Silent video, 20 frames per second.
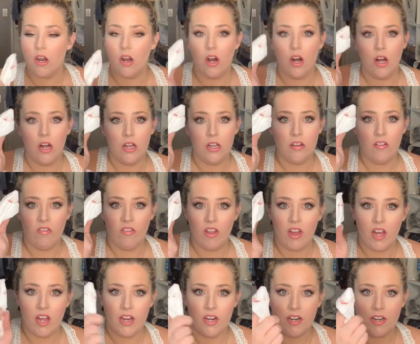All of
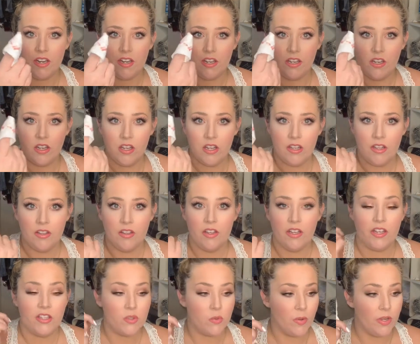that
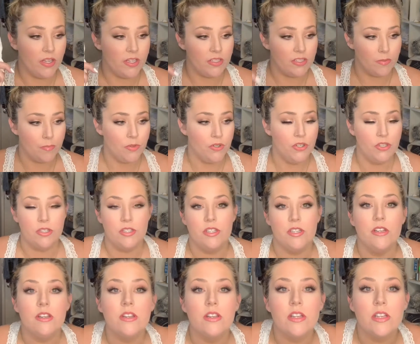is what ends up on your
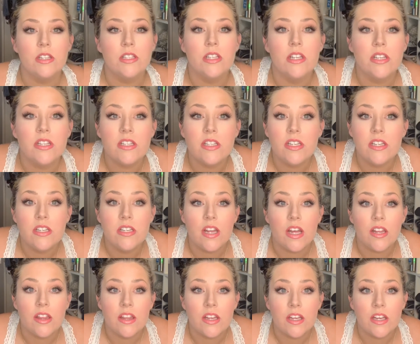teeth. It takes
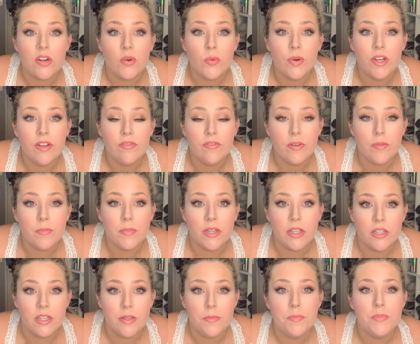nothing away from my
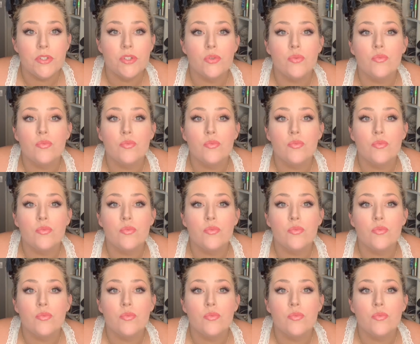lips,